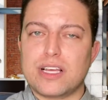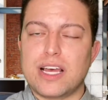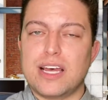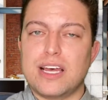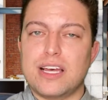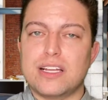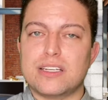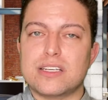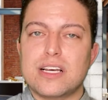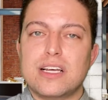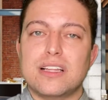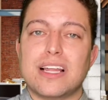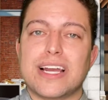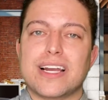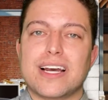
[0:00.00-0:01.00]
And
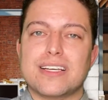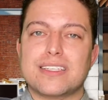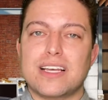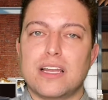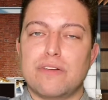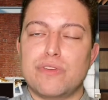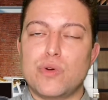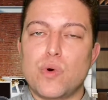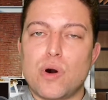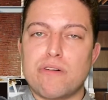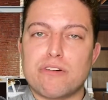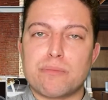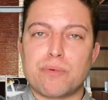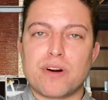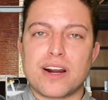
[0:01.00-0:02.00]
like I said, if you
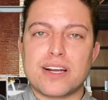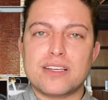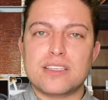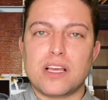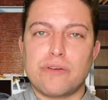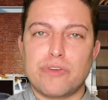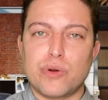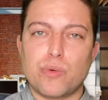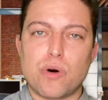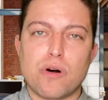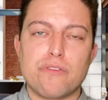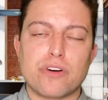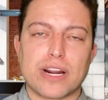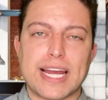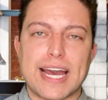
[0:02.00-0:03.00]
overprice, if you
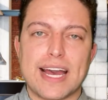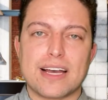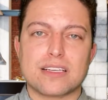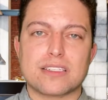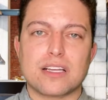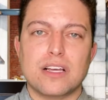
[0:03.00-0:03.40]
overcast,